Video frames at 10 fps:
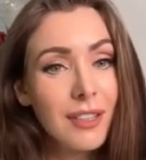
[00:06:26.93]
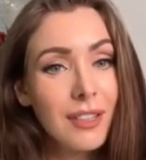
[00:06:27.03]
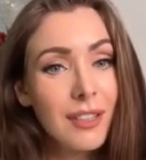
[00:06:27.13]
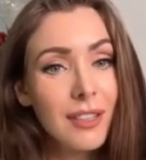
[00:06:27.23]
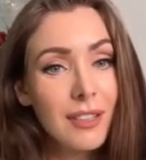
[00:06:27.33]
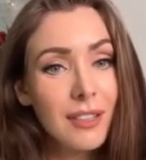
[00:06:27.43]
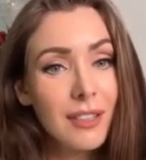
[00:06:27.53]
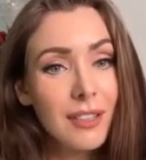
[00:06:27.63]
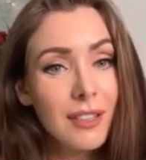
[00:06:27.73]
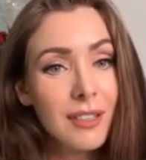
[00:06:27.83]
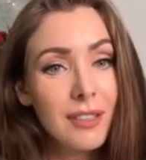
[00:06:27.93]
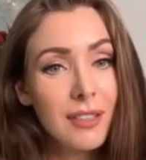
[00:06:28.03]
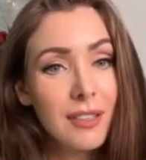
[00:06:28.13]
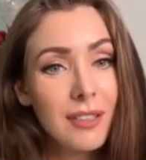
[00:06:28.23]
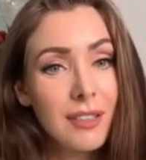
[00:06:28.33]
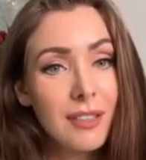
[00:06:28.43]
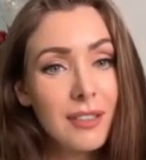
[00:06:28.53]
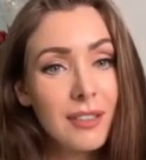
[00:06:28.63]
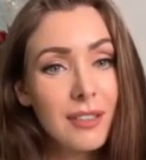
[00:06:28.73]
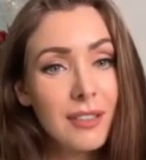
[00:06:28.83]

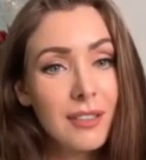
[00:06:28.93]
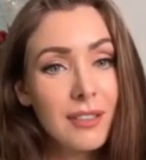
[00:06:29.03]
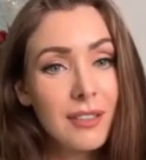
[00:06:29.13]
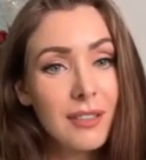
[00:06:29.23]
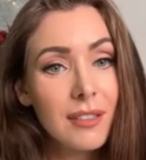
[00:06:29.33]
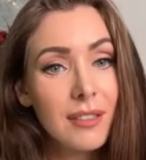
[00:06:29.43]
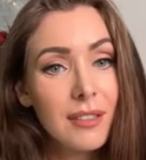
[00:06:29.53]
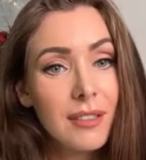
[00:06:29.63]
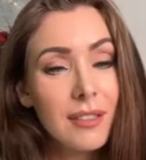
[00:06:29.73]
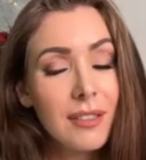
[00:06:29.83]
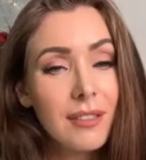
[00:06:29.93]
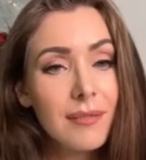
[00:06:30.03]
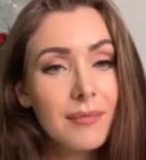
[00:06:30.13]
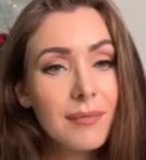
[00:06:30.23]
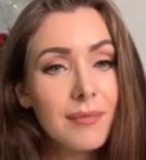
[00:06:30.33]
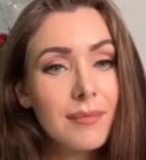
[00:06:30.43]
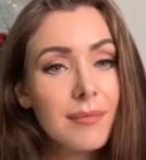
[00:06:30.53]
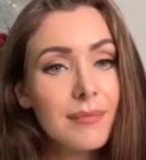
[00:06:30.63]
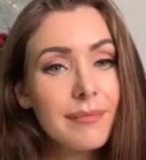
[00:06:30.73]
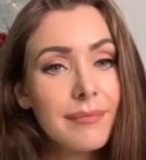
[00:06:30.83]

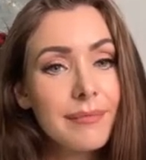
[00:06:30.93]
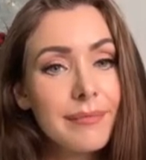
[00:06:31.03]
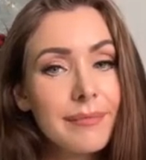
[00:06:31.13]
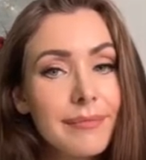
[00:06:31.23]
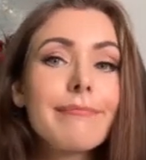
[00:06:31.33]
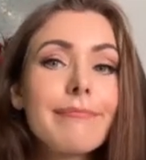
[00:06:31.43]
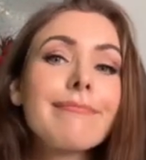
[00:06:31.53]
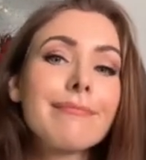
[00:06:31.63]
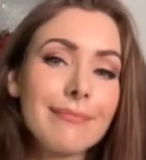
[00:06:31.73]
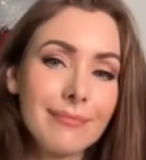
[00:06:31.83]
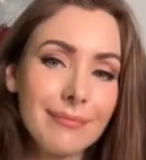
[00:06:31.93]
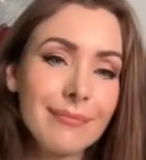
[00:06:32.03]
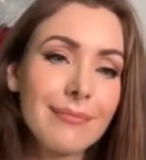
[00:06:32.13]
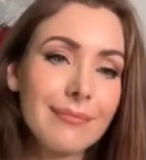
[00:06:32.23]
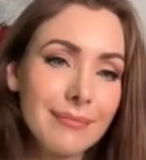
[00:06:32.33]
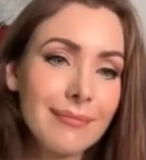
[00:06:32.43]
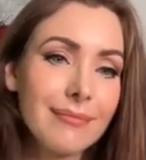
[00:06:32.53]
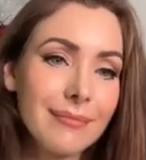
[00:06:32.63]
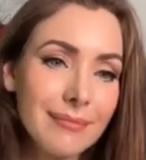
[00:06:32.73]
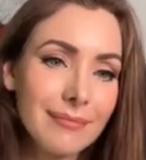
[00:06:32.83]

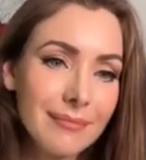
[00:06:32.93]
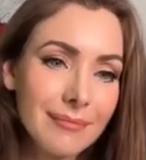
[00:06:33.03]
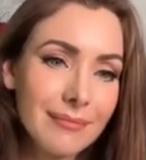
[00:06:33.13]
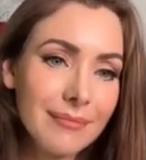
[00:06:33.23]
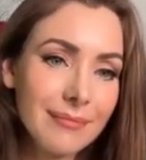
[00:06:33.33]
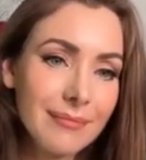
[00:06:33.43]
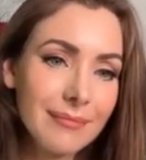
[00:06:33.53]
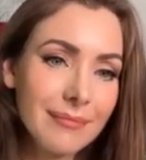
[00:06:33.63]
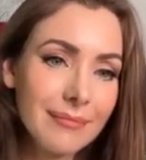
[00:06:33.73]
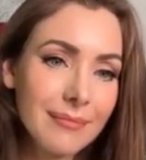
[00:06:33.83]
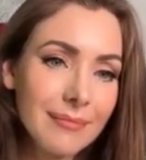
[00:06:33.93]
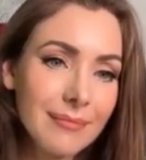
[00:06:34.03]
The person shown says nothing.